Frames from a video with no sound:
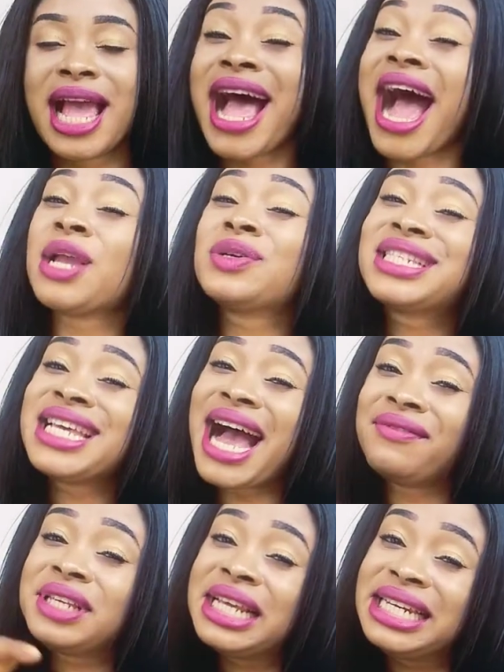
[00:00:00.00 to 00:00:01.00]
and you still
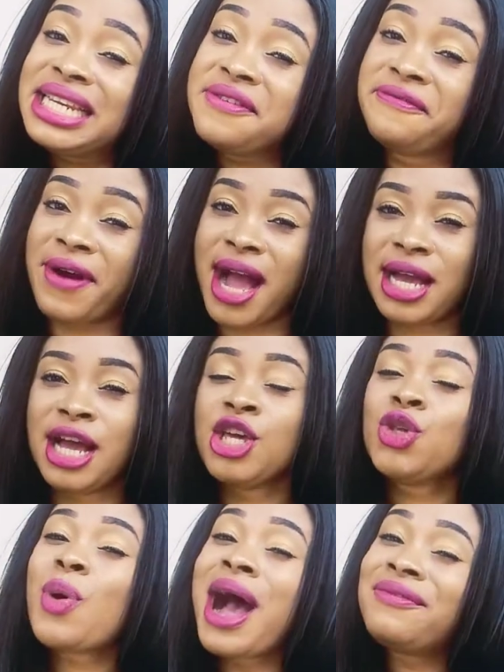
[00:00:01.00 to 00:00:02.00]
have the liver,
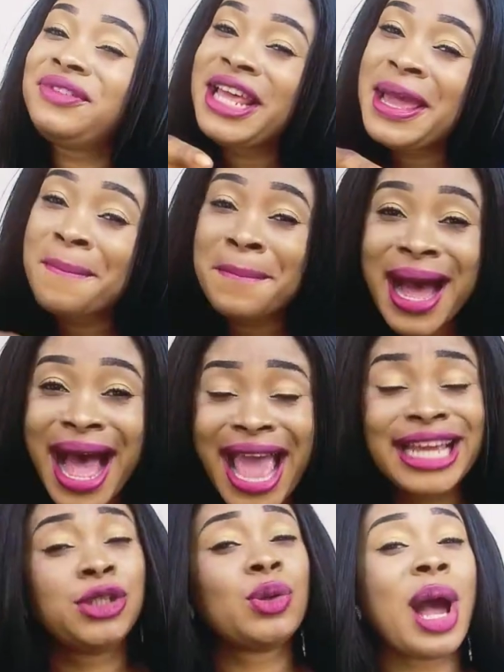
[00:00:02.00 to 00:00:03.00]
you have the
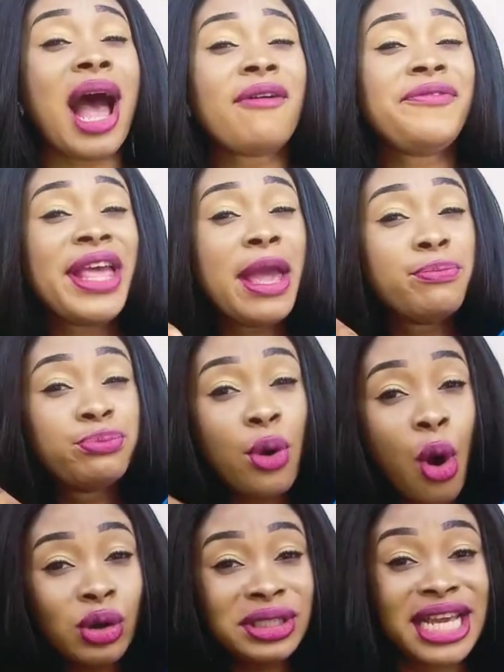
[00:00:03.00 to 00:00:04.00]
mind, you have the
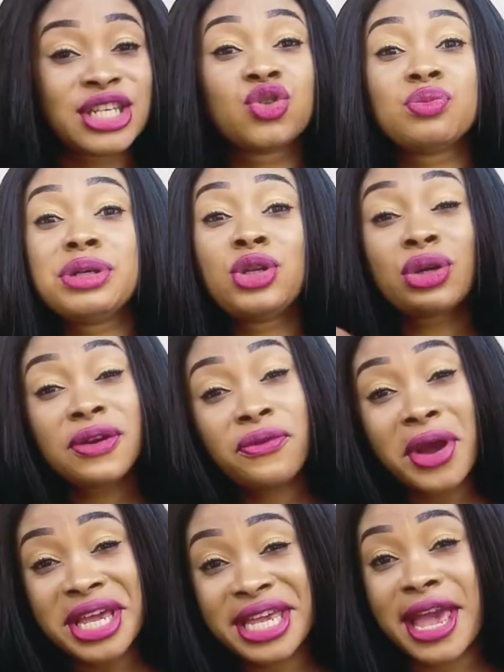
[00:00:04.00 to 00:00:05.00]
boldness to be looking for
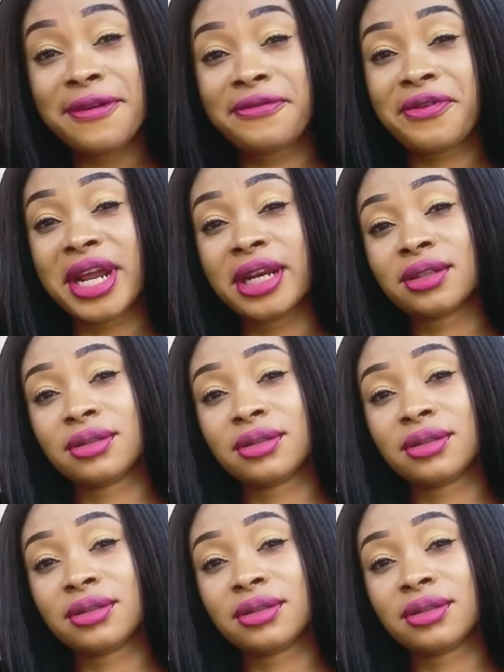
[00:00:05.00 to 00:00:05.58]
a girlfriend.